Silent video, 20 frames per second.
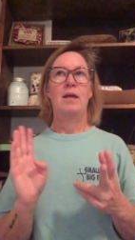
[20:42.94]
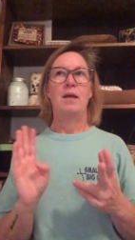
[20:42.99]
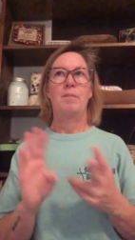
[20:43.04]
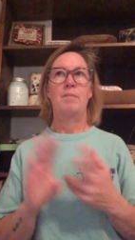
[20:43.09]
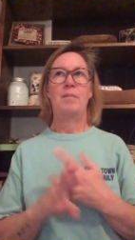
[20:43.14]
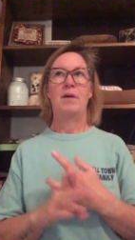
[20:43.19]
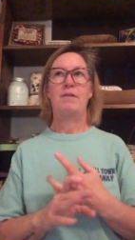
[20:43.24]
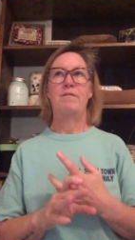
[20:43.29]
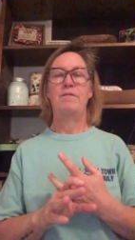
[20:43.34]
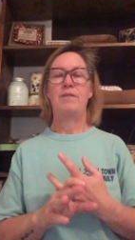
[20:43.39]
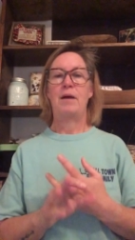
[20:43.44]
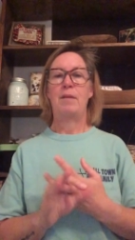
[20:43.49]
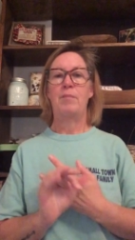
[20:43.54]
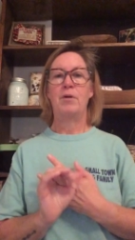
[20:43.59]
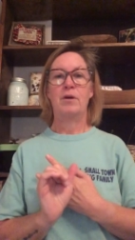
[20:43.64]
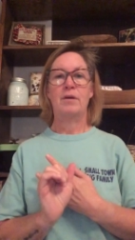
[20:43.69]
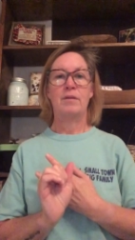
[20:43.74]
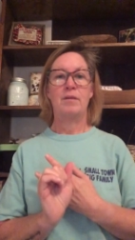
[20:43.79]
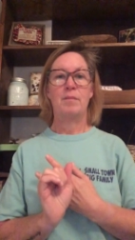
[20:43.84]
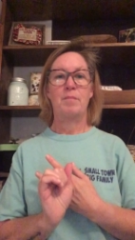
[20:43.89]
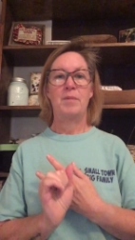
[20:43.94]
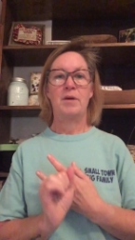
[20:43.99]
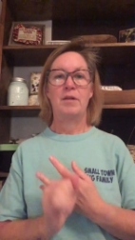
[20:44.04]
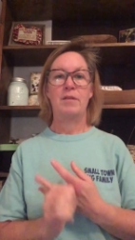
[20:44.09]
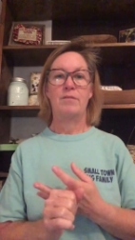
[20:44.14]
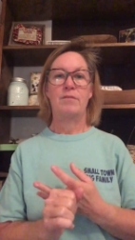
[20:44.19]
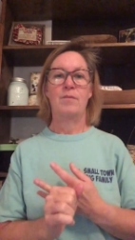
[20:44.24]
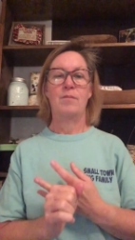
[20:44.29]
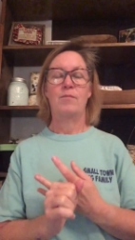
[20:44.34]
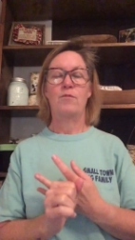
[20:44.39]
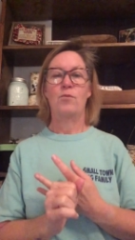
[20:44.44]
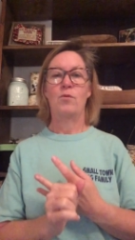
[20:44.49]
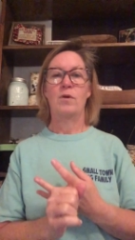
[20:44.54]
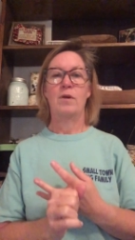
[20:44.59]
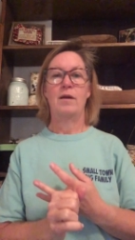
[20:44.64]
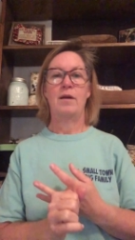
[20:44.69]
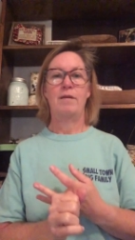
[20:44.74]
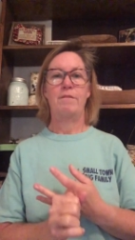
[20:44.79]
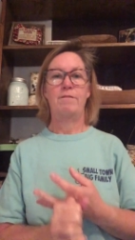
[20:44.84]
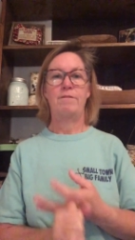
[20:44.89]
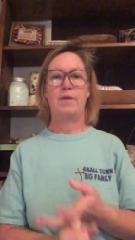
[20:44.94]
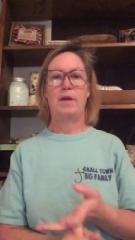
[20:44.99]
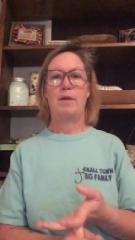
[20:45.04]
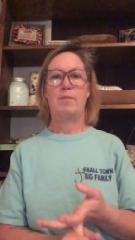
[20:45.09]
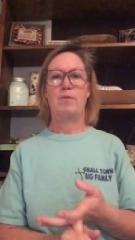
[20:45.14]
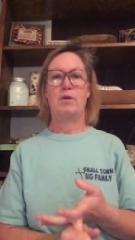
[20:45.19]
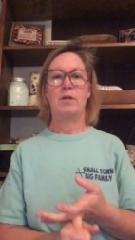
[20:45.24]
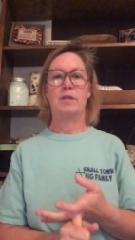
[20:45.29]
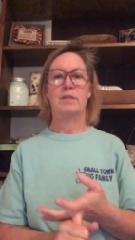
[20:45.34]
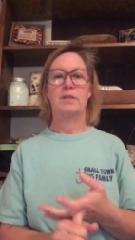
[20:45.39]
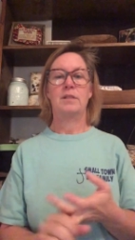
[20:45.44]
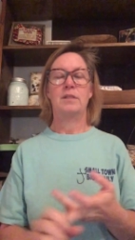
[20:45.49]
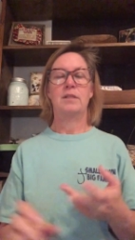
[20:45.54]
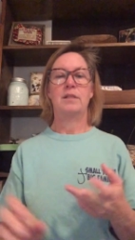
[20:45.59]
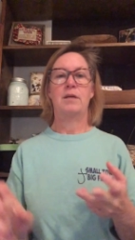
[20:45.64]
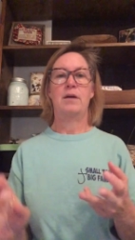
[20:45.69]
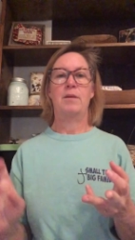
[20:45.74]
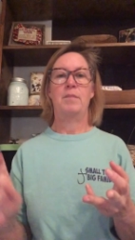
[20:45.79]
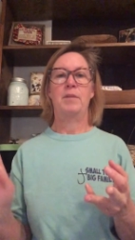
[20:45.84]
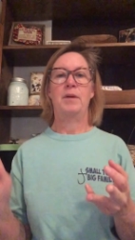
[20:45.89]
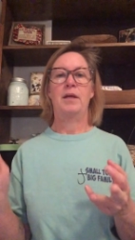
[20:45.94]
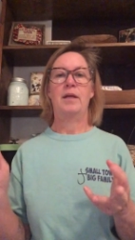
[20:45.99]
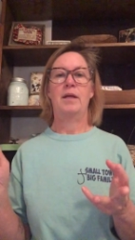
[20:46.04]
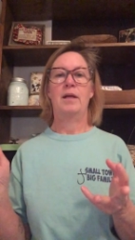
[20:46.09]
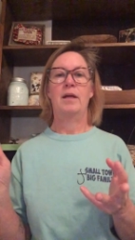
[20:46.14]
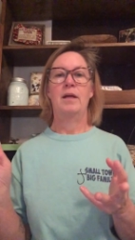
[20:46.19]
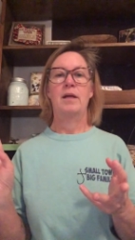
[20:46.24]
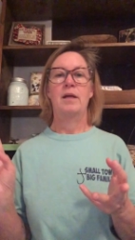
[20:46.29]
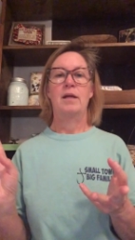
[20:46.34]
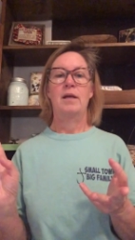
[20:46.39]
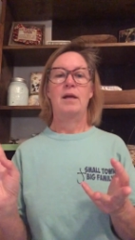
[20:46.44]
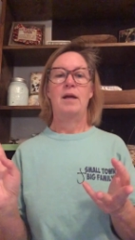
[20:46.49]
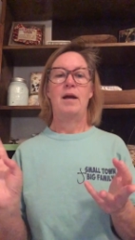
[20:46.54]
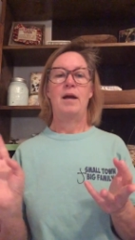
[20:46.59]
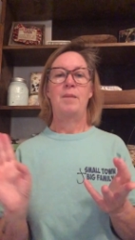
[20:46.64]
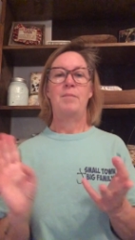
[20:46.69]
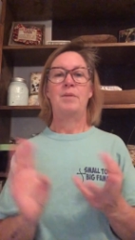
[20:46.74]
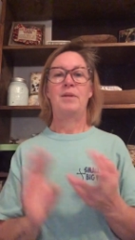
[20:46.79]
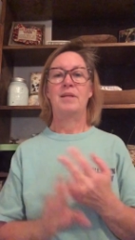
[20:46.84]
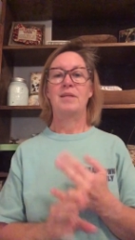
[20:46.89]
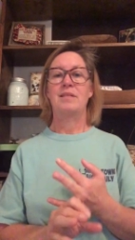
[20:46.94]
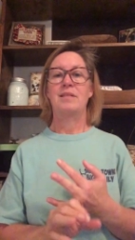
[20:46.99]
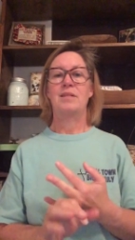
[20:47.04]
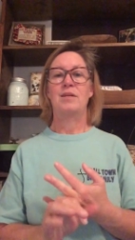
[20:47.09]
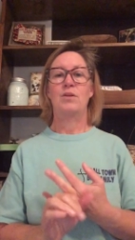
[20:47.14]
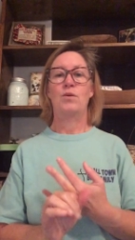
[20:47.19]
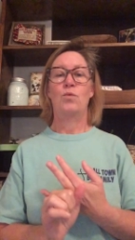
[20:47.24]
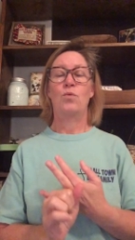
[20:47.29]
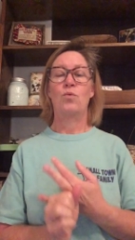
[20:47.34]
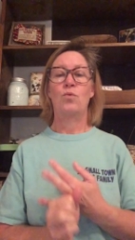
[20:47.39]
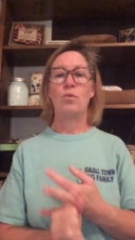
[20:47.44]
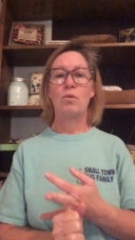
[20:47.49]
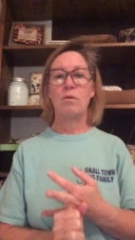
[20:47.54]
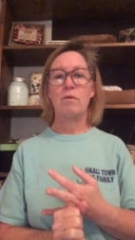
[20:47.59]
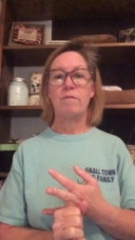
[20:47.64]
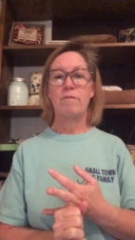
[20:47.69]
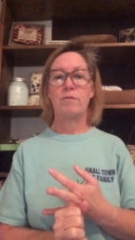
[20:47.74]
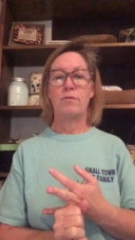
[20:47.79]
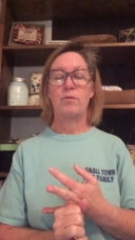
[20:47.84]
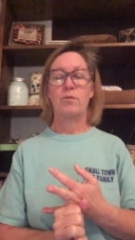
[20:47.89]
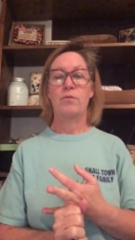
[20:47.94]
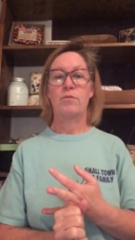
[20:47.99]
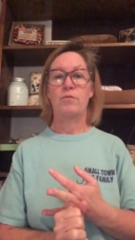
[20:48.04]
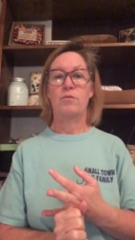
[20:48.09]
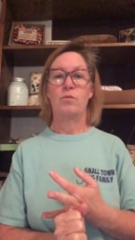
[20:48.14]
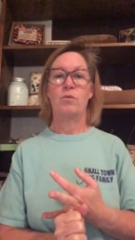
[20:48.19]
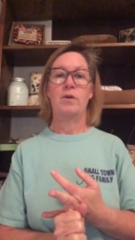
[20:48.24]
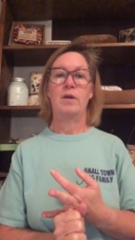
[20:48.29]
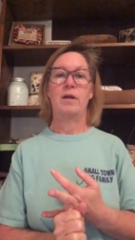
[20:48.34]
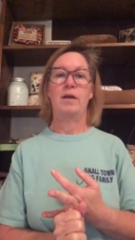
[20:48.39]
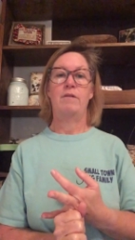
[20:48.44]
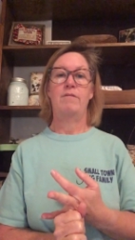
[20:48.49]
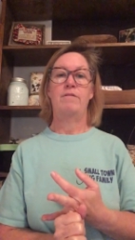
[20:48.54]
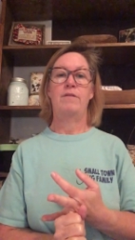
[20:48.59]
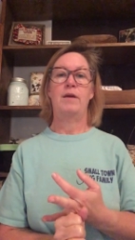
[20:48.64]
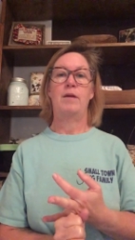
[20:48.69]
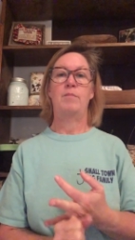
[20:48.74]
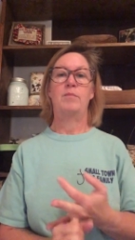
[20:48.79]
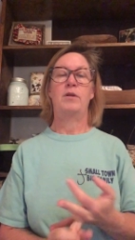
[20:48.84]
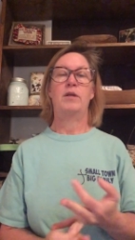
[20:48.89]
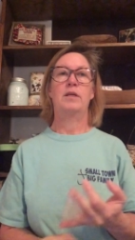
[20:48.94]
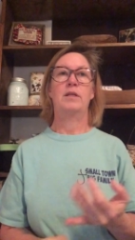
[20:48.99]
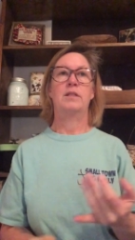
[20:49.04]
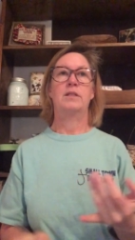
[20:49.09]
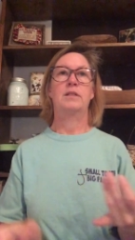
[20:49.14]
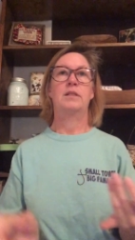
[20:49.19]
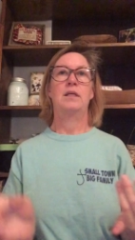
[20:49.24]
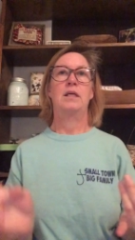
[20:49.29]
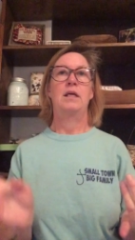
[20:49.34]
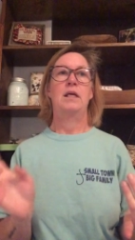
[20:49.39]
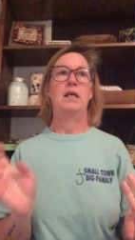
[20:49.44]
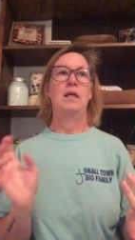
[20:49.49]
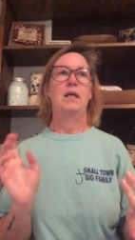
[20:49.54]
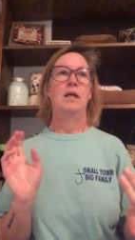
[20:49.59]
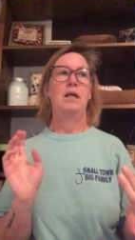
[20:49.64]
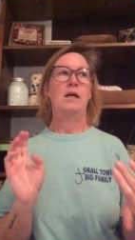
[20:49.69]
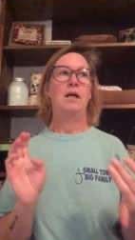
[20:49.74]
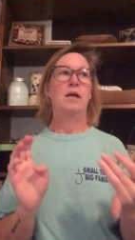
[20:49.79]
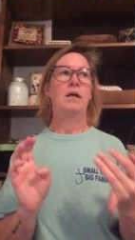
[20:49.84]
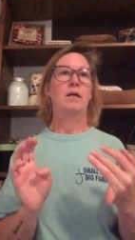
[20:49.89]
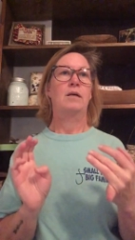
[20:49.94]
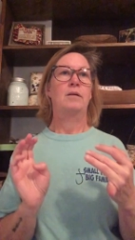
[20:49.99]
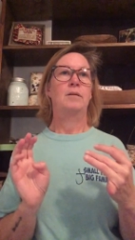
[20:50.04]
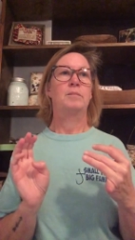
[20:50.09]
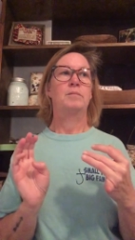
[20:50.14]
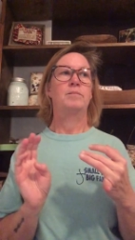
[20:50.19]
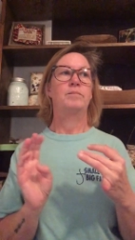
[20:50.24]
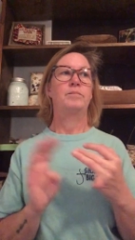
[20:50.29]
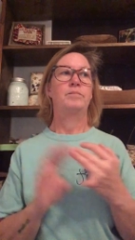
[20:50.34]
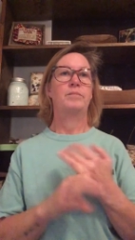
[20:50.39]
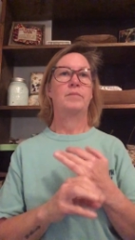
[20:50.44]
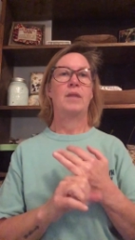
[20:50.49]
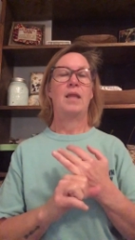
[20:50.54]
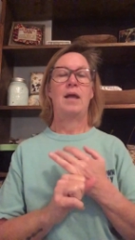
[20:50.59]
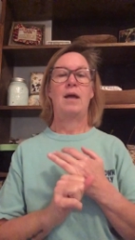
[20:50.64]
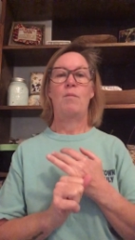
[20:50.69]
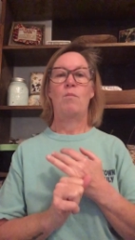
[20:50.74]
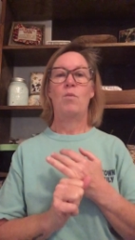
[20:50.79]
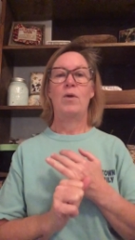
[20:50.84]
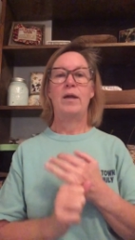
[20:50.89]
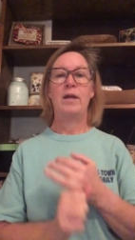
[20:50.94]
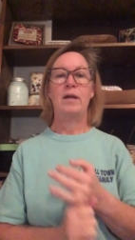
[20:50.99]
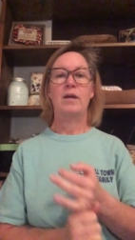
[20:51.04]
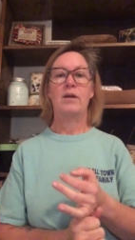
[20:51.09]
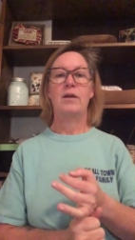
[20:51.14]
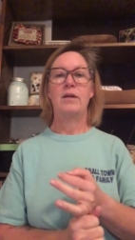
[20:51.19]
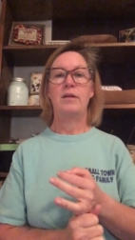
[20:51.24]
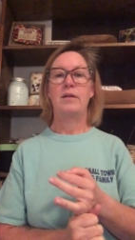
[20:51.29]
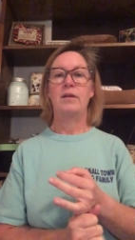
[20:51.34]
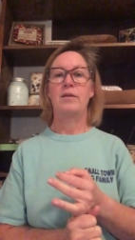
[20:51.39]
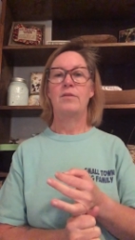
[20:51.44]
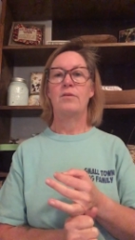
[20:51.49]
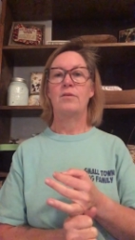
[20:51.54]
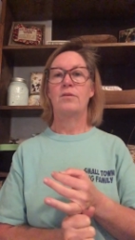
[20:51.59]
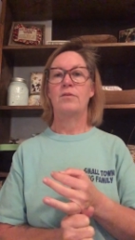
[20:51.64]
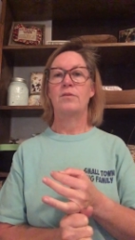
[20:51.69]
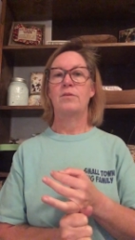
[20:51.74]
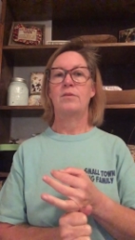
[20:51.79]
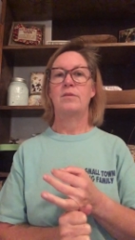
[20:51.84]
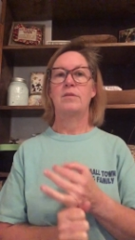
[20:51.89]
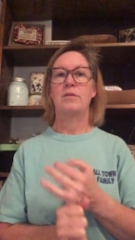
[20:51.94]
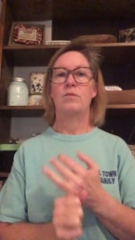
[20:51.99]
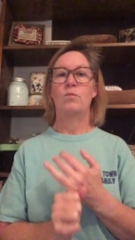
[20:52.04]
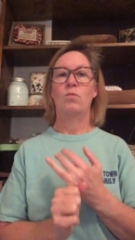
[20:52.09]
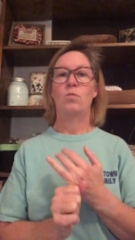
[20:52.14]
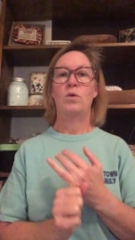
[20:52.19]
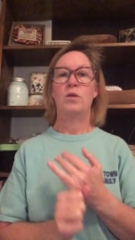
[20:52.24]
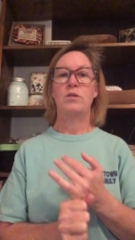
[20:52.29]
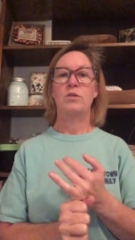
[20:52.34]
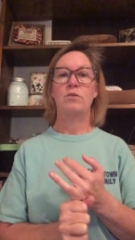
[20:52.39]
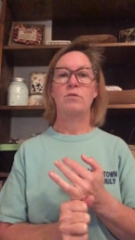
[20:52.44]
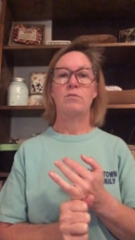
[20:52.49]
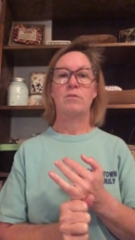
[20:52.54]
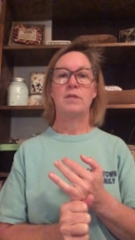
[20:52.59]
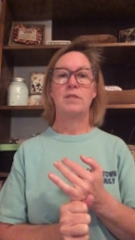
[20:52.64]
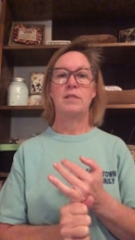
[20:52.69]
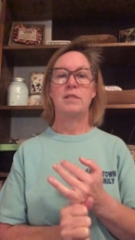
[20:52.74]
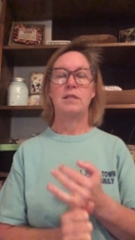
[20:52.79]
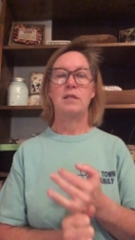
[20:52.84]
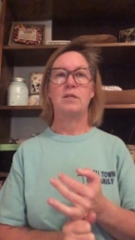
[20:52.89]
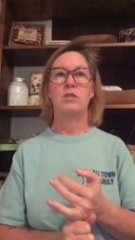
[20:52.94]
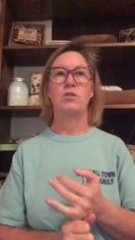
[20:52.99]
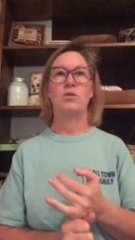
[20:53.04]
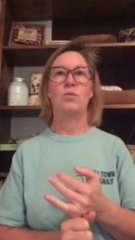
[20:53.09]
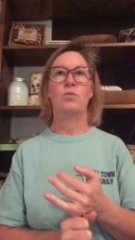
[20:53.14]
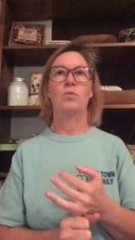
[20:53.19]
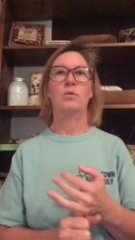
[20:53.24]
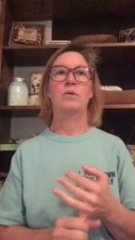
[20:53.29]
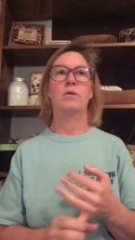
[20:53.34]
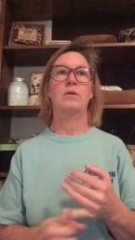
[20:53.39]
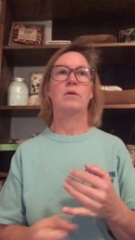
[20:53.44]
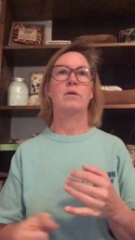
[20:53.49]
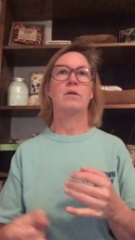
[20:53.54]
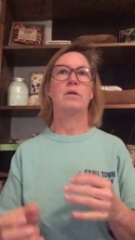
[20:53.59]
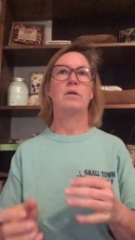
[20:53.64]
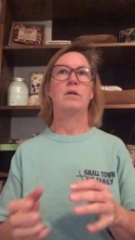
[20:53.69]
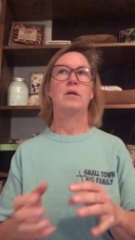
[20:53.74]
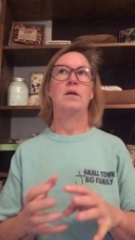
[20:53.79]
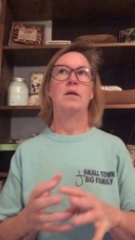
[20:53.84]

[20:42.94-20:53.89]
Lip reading: My fabric of the month from Fortnite Fabrics is coming. I placed an order through Fortnite Fabrics. I'm waiting on another 1, 2, 3 stitch order.